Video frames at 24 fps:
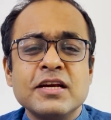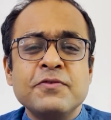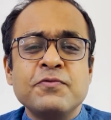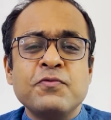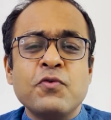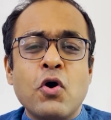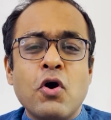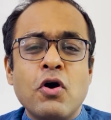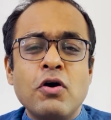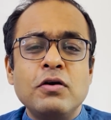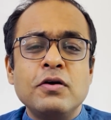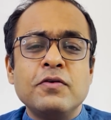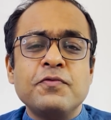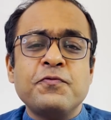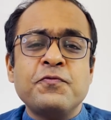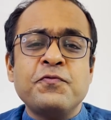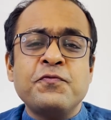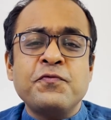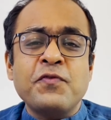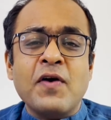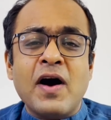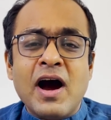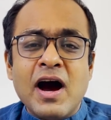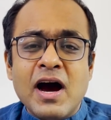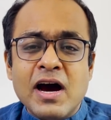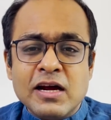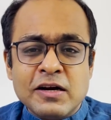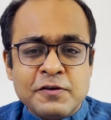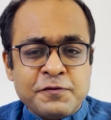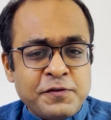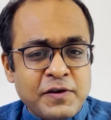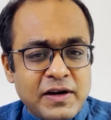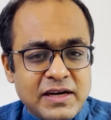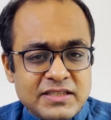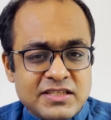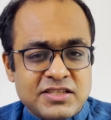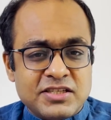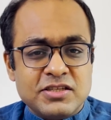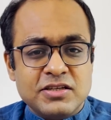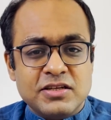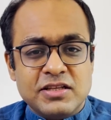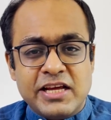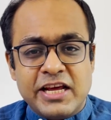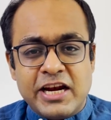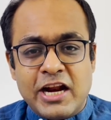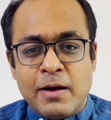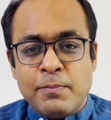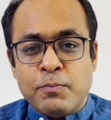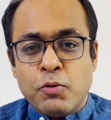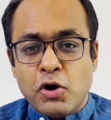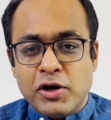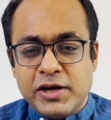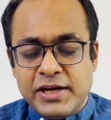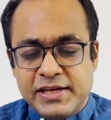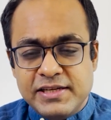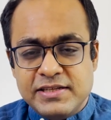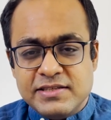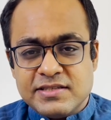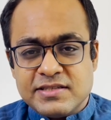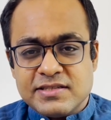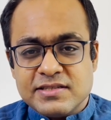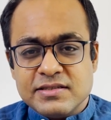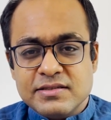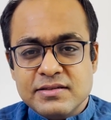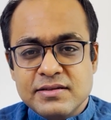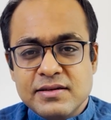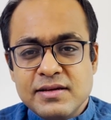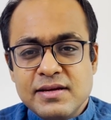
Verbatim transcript: evolved far faster than our bodies.